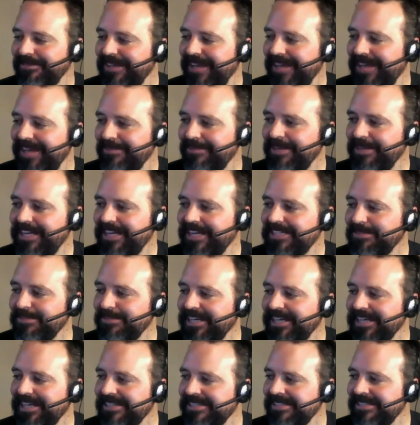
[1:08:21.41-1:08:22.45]
And
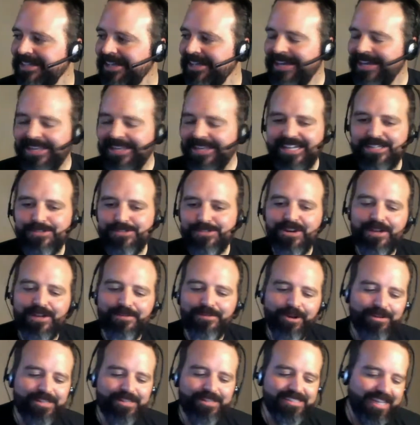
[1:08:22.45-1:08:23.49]
because that's what I'm
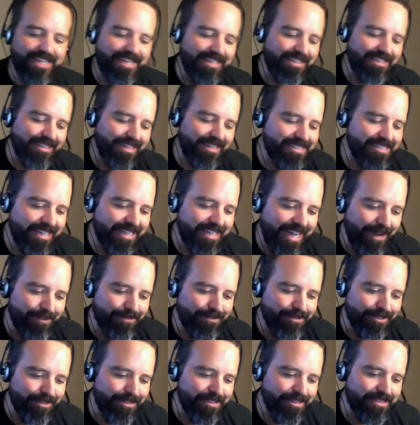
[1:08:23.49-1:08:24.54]
always like lusting
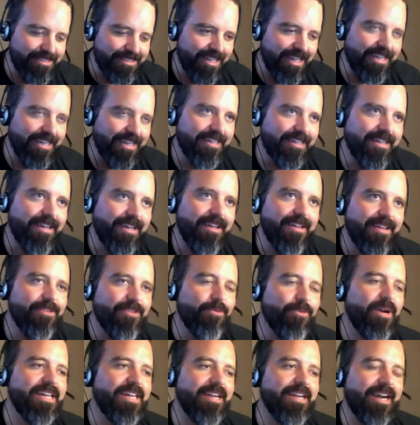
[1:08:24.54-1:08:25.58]
after, is like,
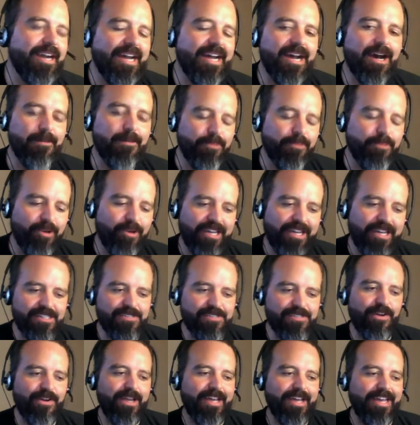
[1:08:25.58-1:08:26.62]
the way that I operate is
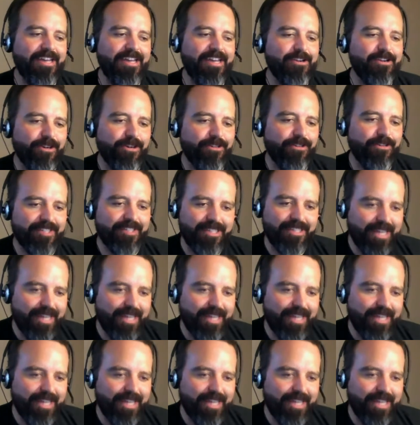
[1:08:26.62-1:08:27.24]
very iteratively.